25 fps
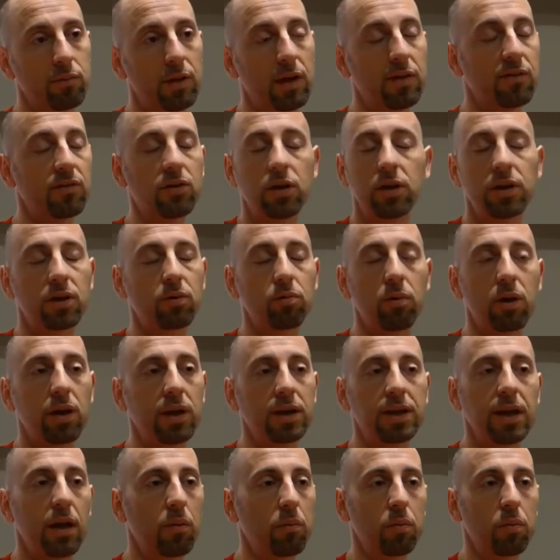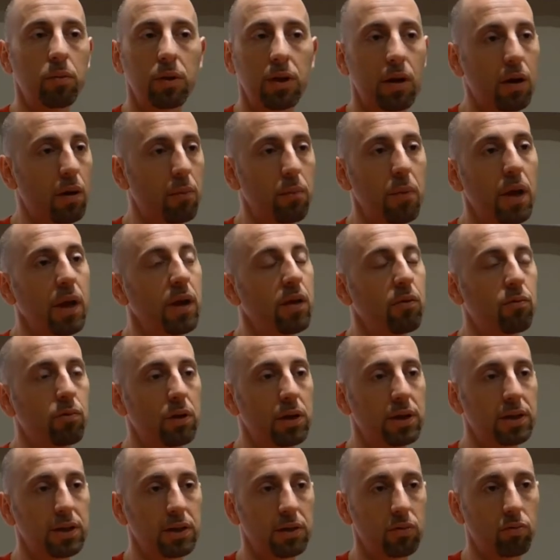That's just one example. There are many
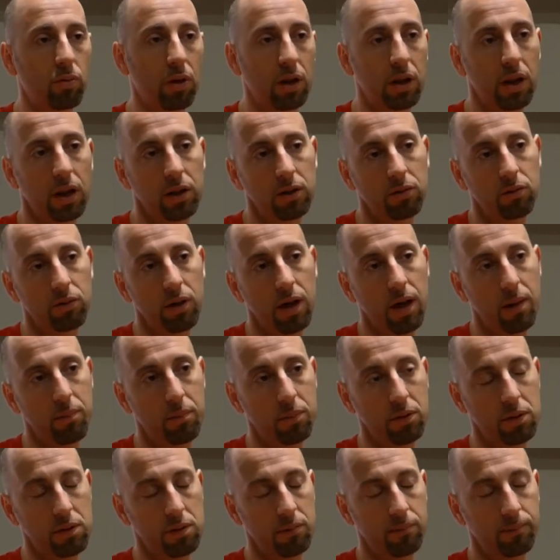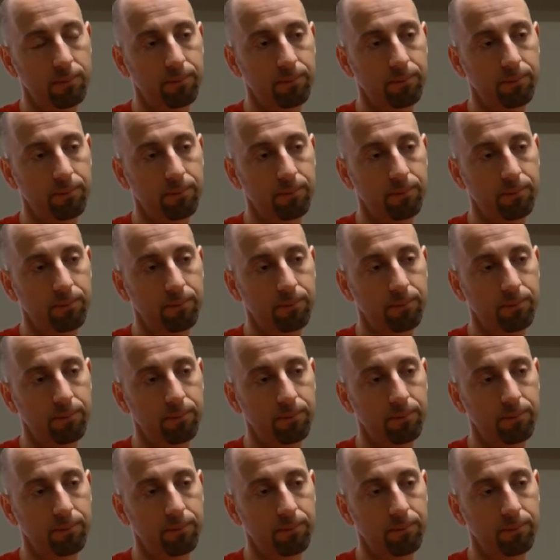reasons why that could happen.